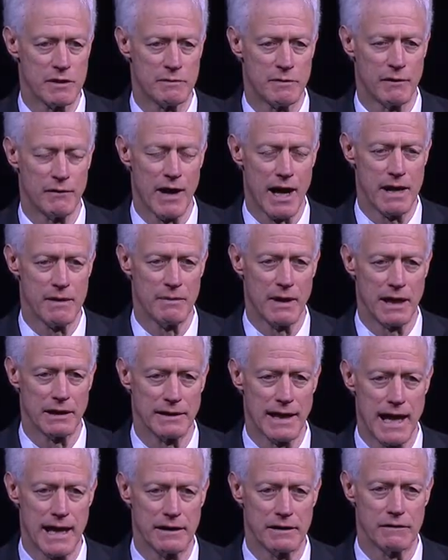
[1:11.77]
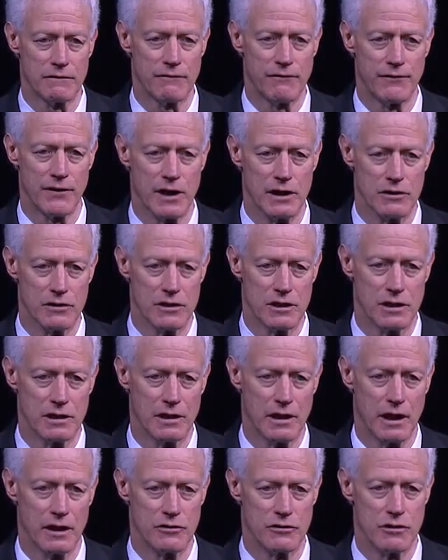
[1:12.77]
was provided by Landon Finch,
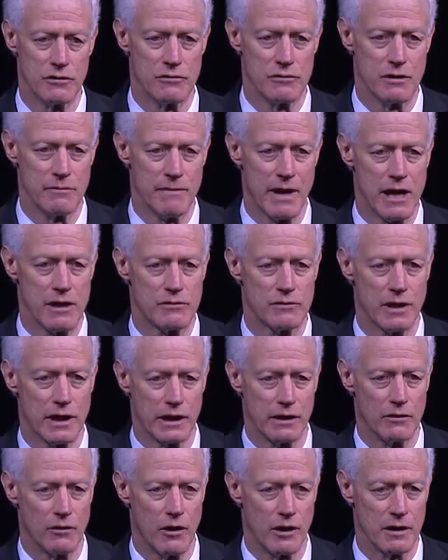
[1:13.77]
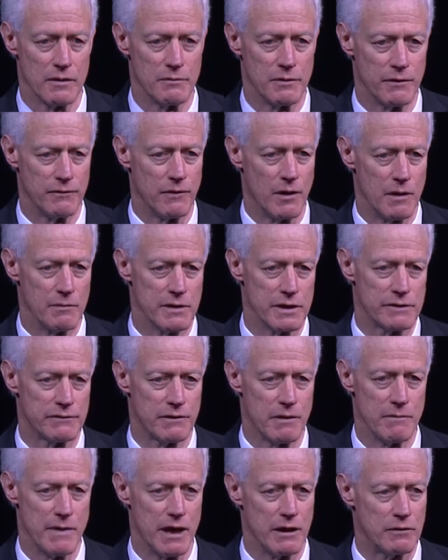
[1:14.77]
a junior majoring in organ performance
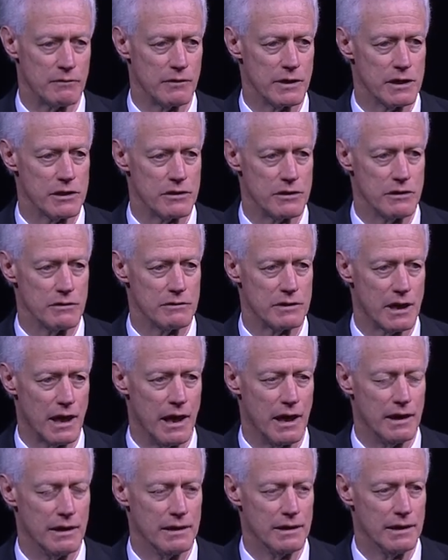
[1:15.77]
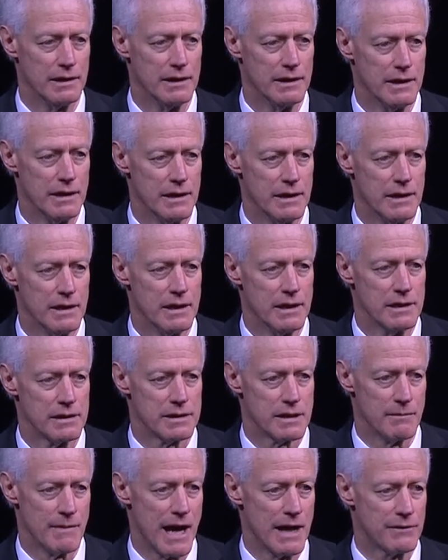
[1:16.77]
from Elk Ridge, Utah.
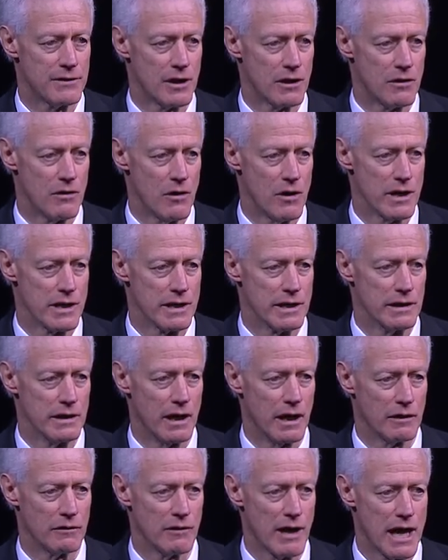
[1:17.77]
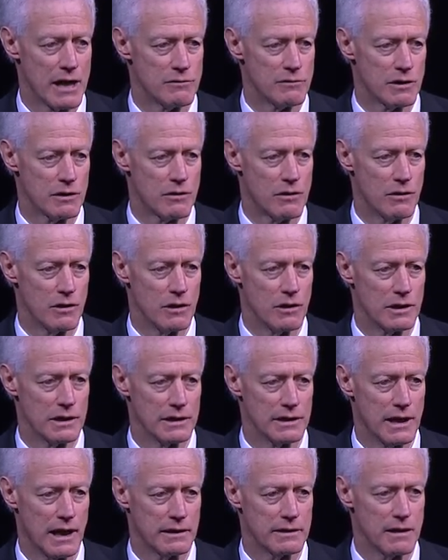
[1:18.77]
Samantha Gordon, a graduate choral
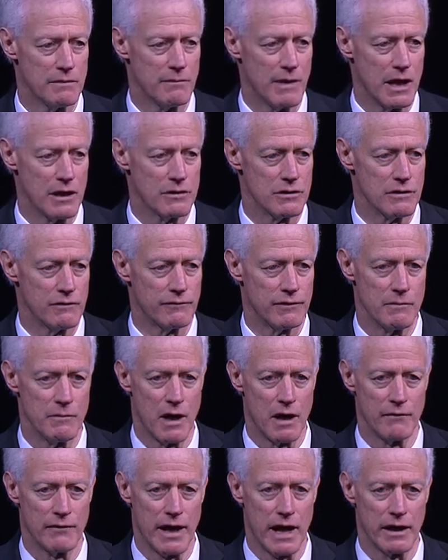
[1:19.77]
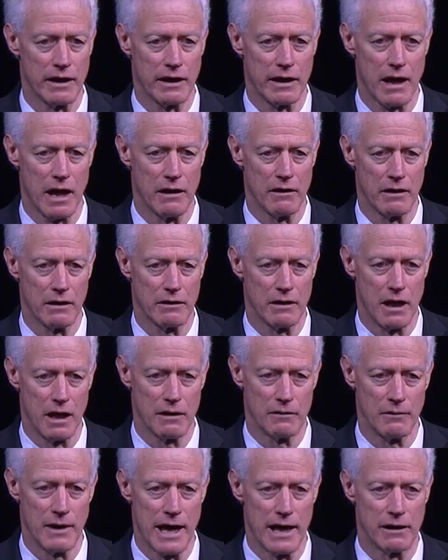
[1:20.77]
conducting major from Arvada,
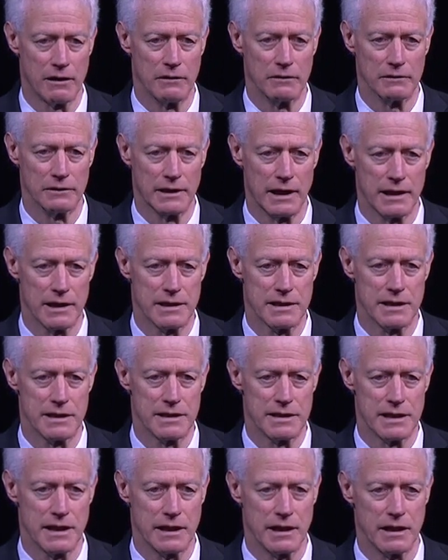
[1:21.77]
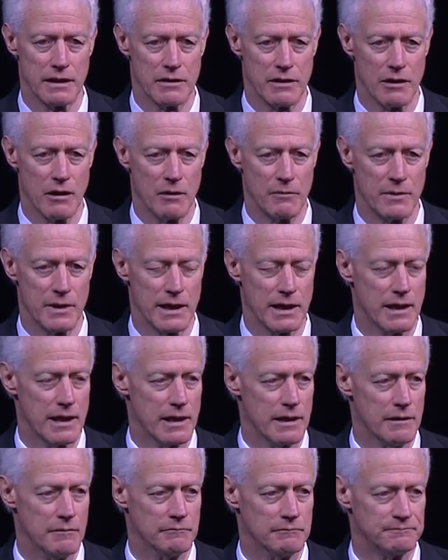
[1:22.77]
Colorado, led us in singing the opening
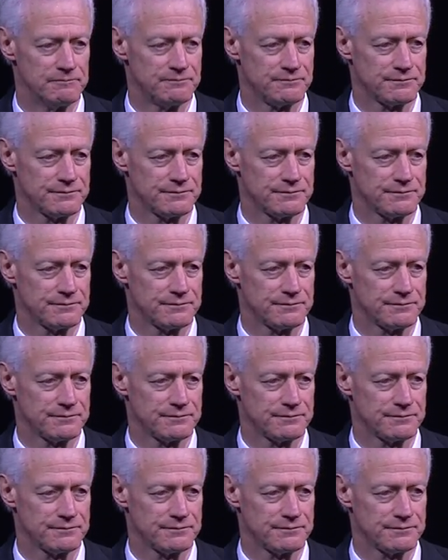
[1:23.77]
hymn.